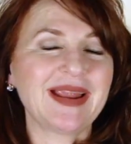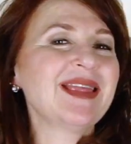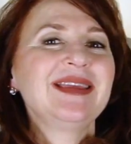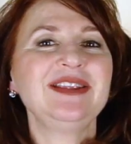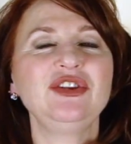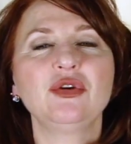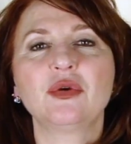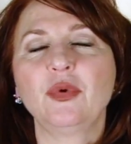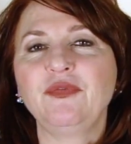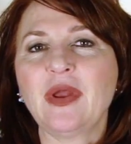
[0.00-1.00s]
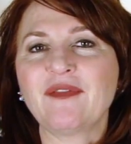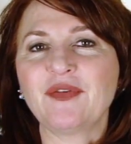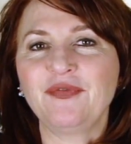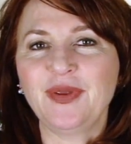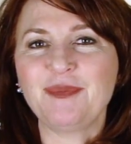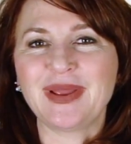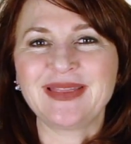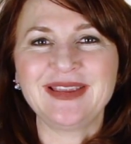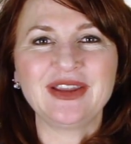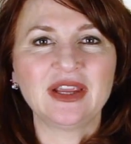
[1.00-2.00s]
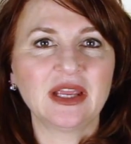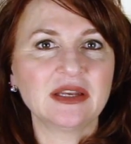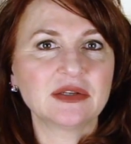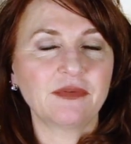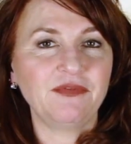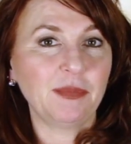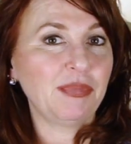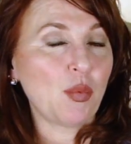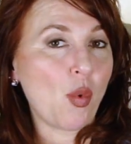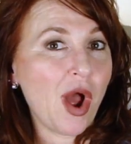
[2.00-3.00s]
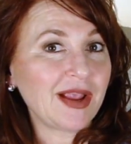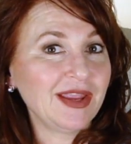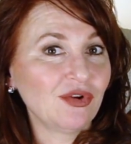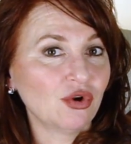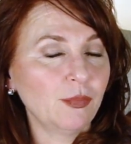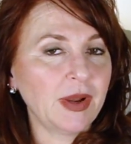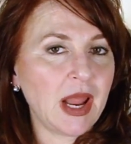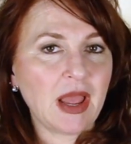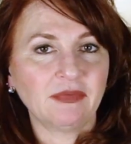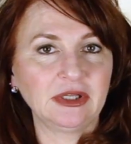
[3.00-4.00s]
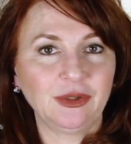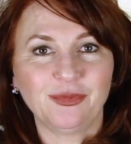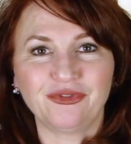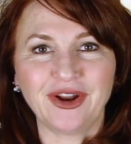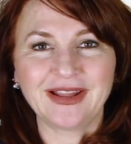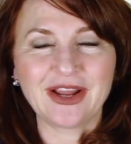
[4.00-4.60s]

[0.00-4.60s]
And then if you have a Fitbit, then you can get into a Fitbit walking group and have a little friendly